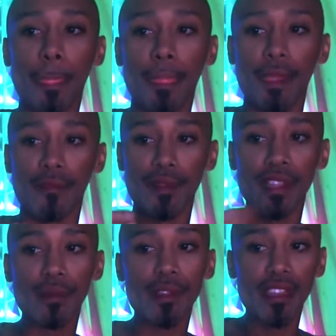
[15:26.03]

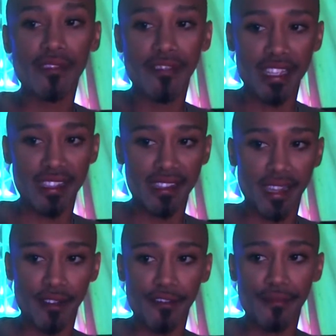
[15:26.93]
really, really invest in
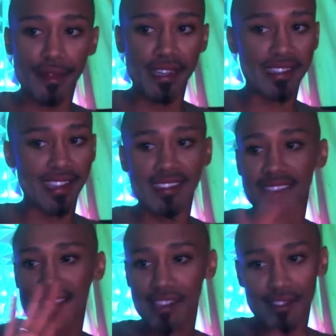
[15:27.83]
self because
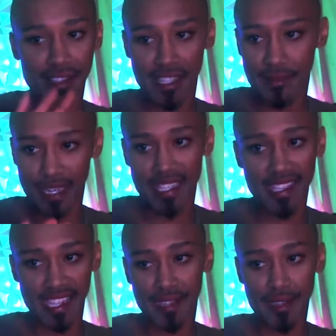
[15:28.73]
that's literally the best
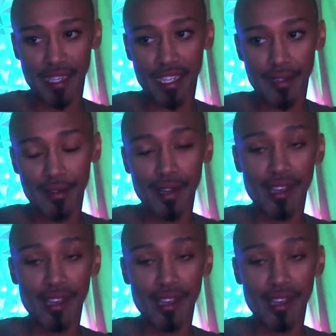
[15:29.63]
thing you can do.